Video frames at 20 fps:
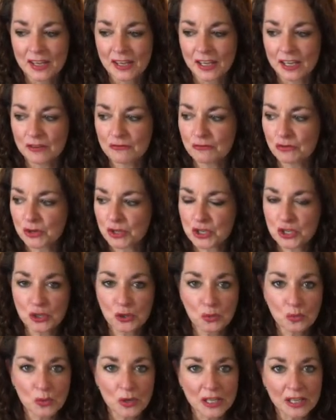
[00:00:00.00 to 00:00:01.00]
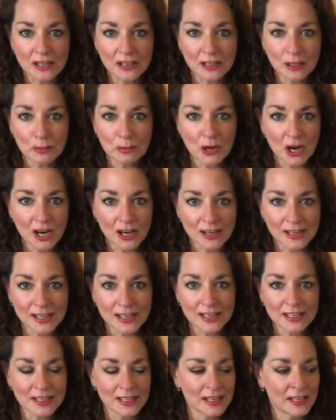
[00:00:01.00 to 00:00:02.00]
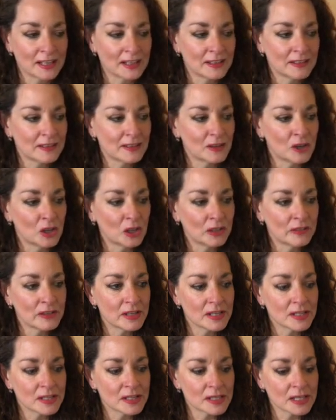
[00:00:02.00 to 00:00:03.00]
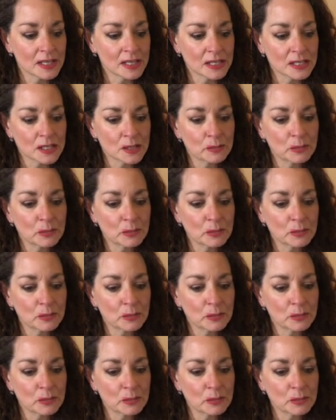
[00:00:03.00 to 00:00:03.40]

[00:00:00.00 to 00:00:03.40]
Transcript: enforce your will upon it and all of these things,